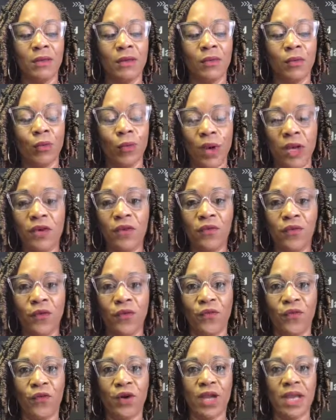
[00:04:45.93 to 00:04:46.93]
wonderful
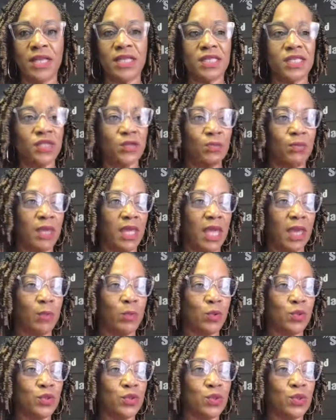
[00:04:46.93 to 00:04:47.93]
for us to be
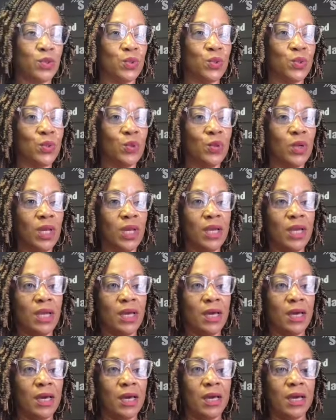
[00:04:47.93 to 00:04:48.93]
able to
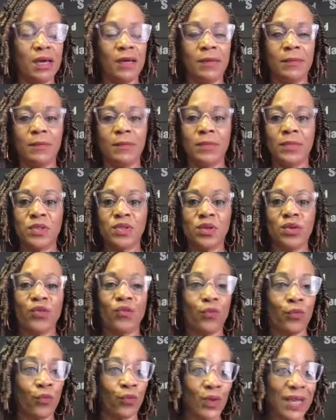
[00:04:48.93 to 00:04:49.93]
sort of
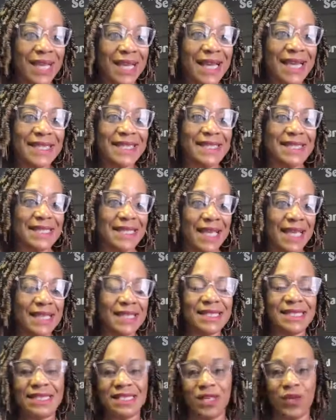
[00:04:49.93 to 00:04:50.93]

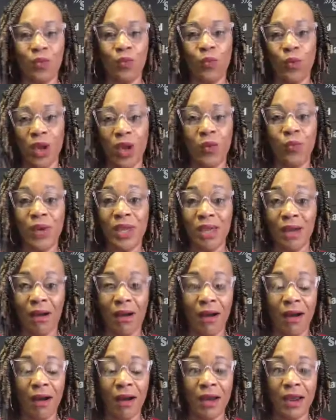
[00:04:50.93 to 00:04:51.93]
reassess where we
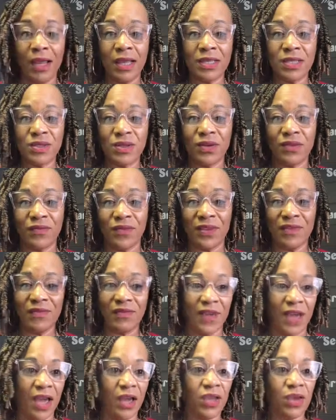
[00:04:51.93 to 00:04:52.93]
are, sort of
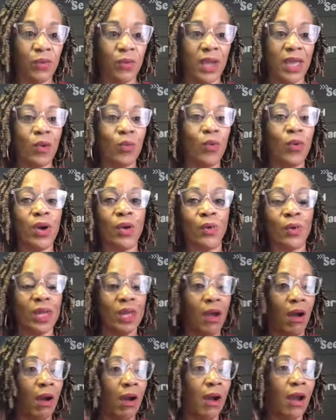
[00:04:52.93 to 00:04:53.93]
evaluate where we
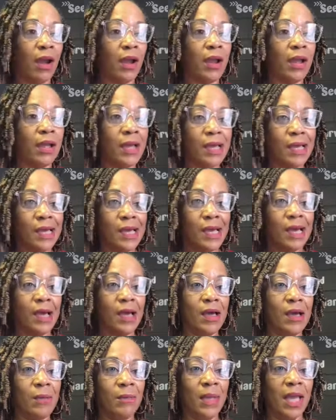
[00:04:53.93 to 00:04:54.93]
are
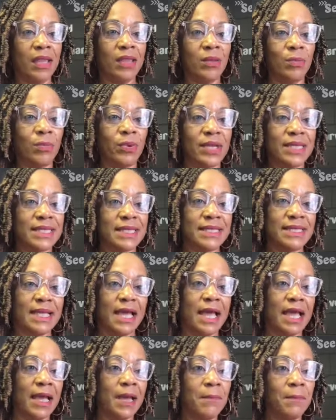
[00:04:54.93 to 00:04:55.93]
at the present
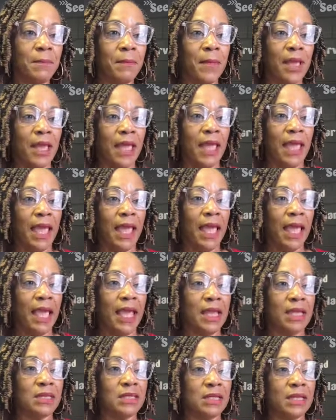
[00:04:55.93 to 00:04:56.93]
time.
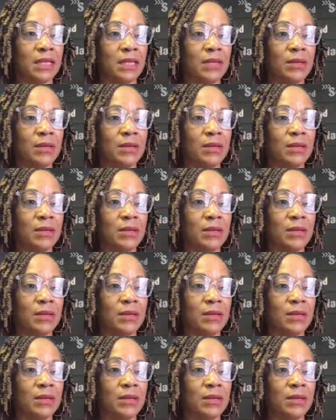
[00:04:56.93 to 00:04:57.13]
And,